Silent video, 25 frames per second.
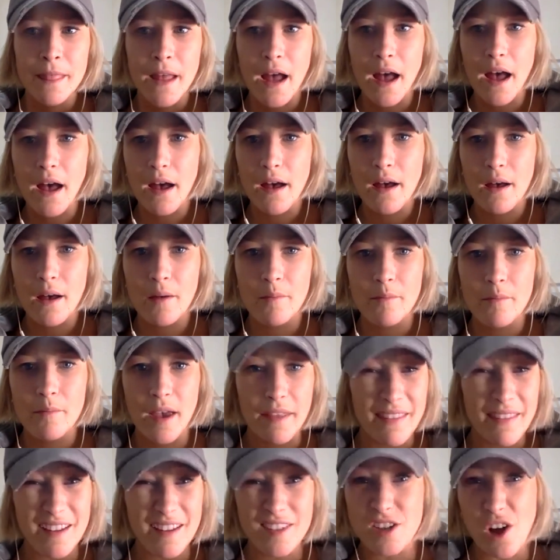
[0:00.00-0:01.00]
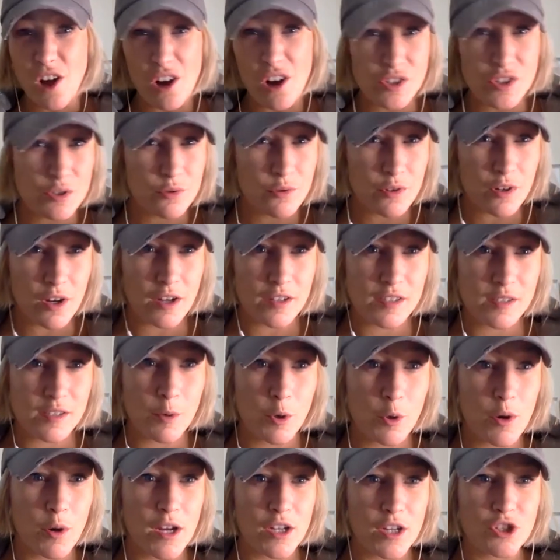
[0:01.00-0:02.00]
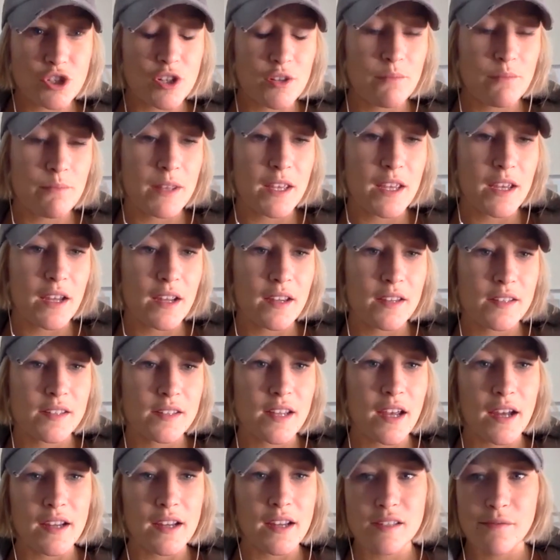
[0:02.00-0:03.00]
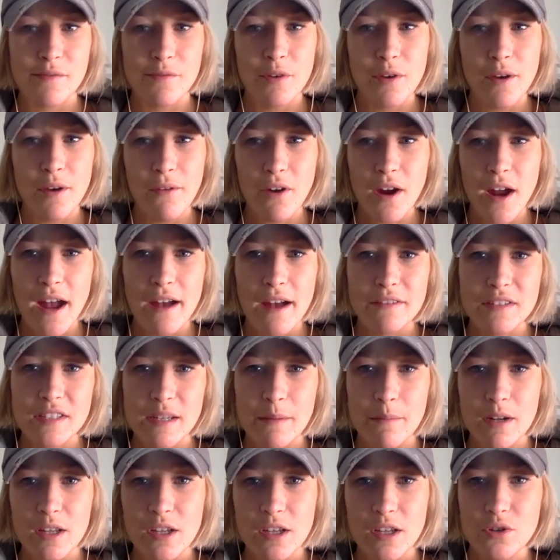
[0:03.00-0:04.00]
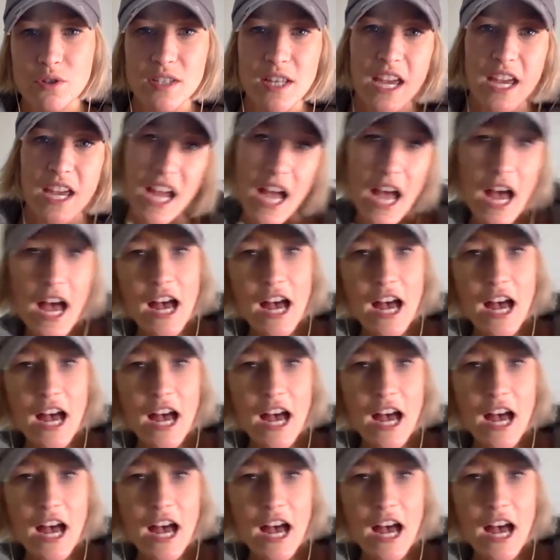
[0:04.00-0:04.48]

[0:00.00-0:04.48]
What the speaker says: And that's also an awesome question because guys, if you ever have somebody who's like,